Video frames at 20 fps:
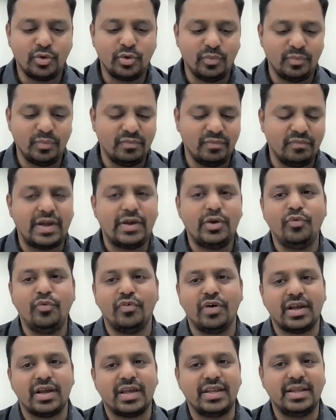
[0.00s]
So when you
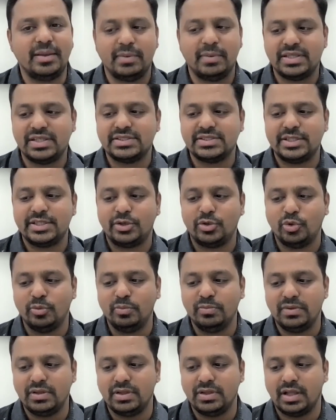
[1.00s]
work in the emergency
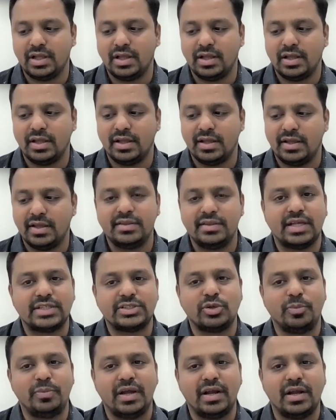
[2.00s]
room, there
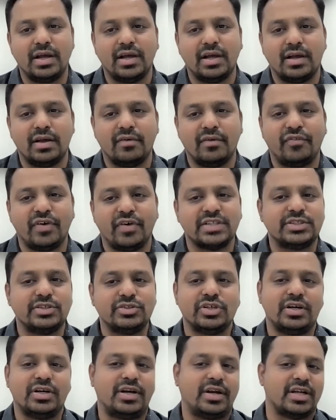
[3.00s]
should be a first you
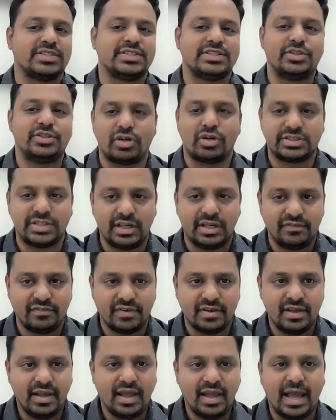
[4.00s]
just trust yourself
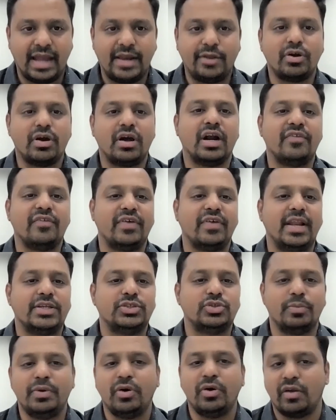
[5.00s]
and your gut feeling
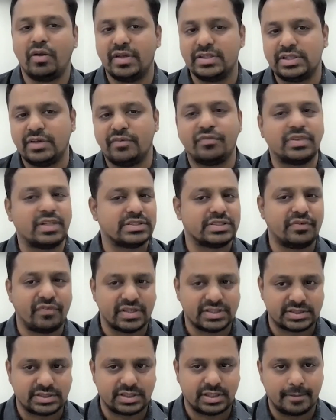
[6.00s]
should be always there. That's the
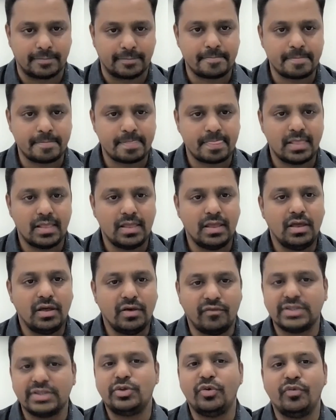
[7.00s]
first thing. Once
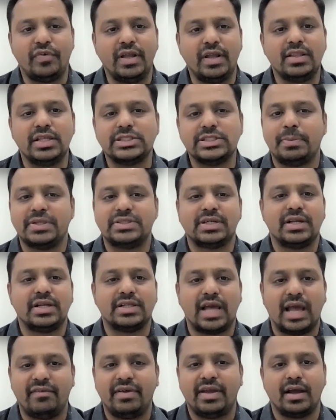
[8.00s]
you feel this patient is having
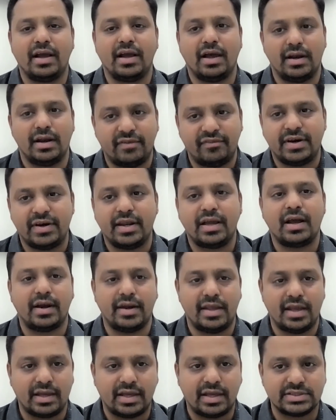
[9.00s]
a definitely cardiac
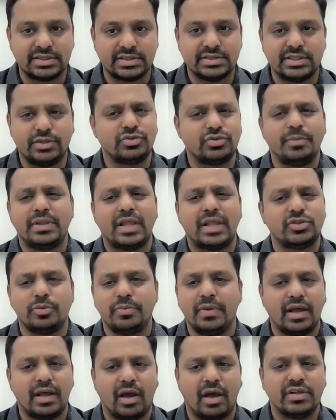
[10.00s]
cases, you should be there should be
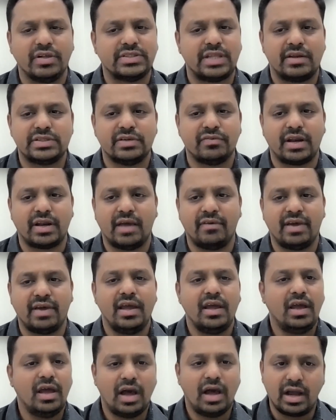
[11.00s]
always there is the one have
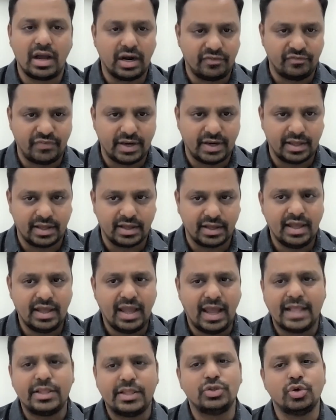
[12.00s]
a gut feeling, and you
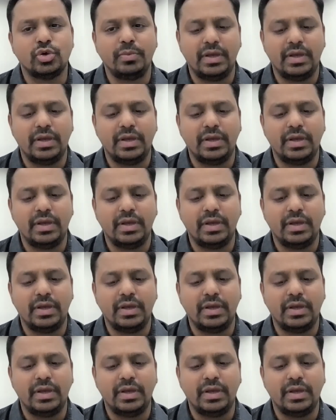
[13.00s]
should be